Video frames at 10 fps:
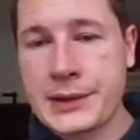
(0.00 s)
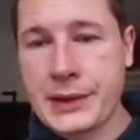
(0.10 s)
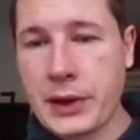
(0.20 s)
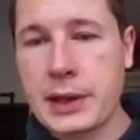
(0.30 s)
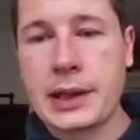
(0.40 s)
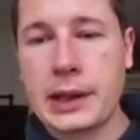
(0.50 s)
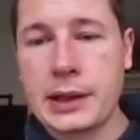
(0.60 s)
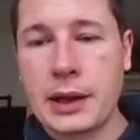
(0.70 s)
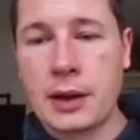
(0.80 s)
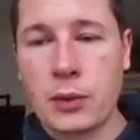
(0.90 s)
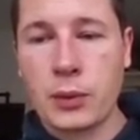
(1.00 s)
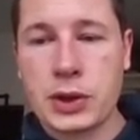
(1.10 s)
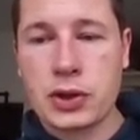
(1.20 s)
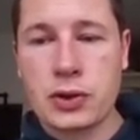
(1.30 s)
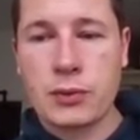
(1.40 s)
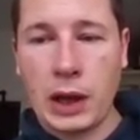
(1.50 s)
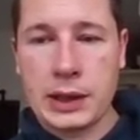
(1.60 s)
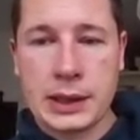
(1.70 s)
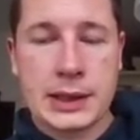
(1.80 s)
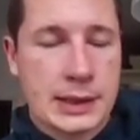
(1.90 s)
is a great idea, which I
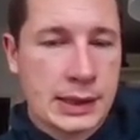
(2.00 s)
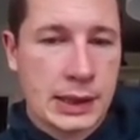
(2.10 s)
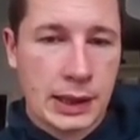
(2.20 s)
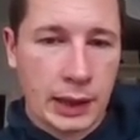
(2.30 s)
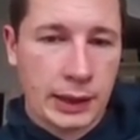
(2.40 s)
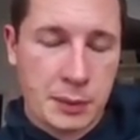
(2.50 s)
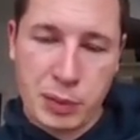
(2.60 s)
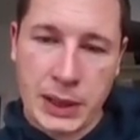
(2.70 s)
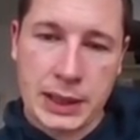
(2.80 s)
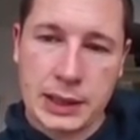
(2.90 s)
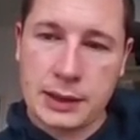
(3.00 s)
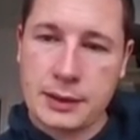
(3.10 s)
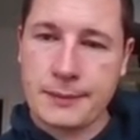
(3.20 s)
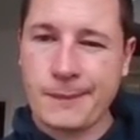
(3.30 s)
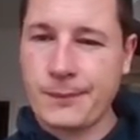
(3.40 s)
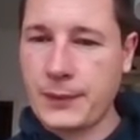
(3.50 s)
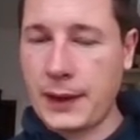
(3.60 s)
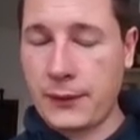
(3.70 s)
did see and I played it a